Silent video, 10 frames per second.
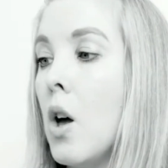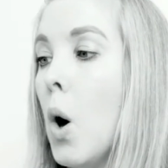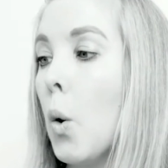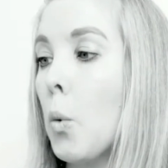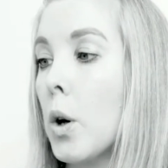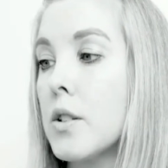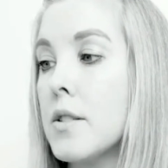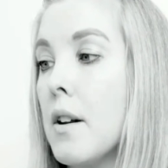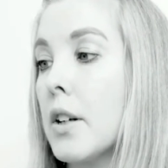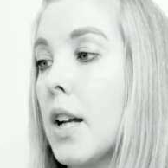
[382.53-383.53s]
Words
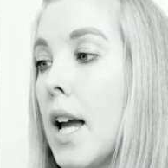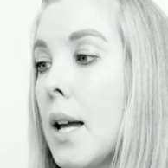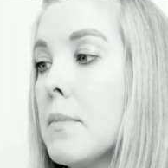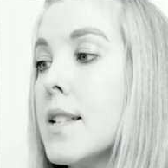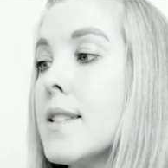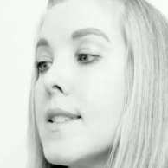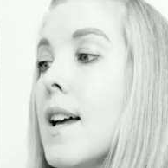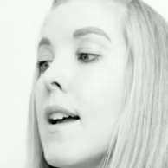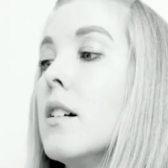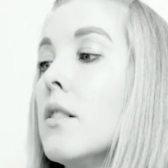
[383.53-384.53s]
never came.
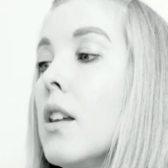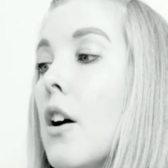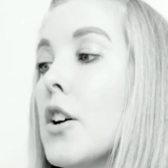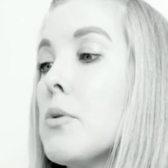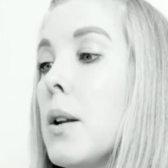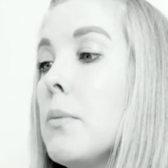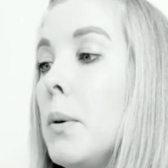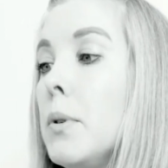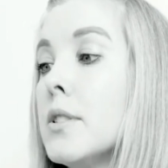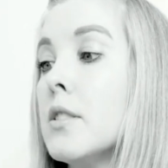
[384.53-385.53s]
Instead, a large red
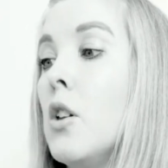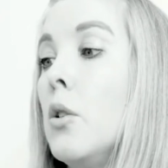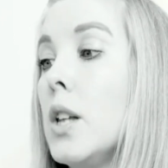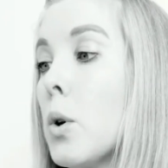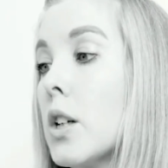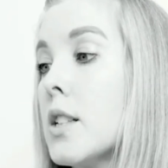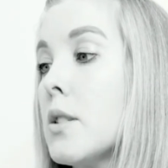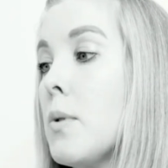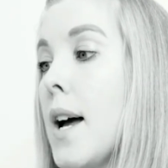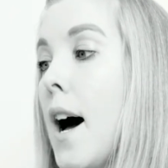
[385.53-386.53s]
bubble slowly worked its
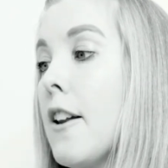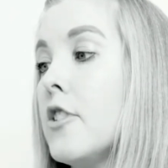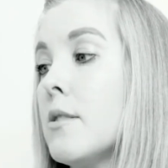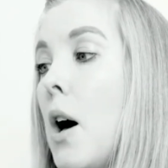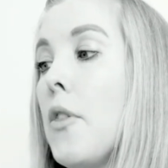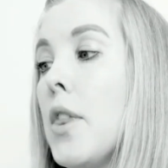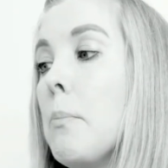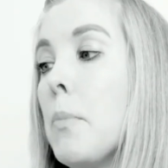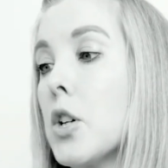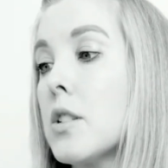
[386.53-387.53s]
way out of his mouth and
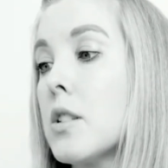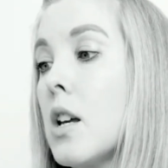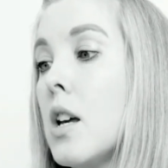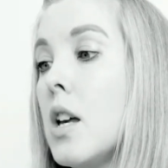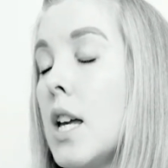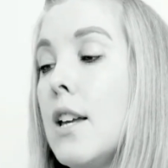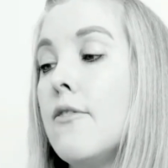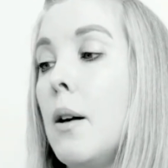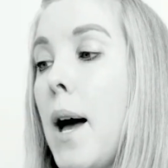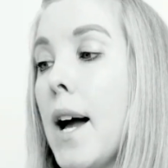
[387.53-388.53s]
burst. He
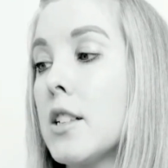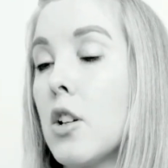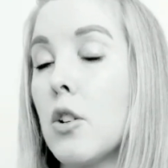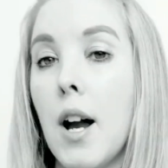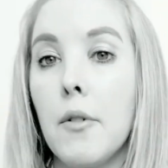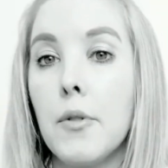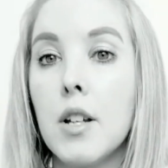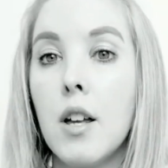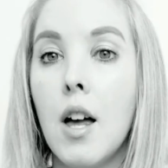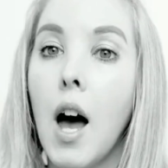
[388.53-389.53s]
fell back to the ground.
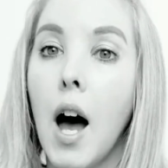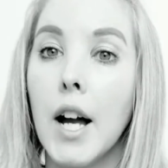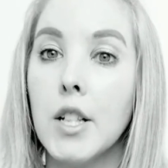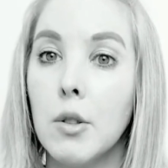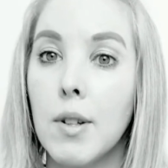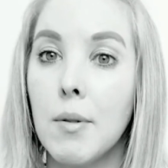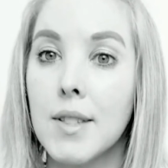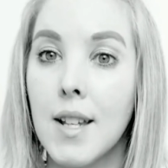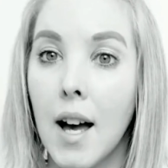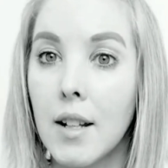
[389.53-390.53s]
I knew he was
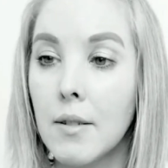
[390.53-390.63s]
dead.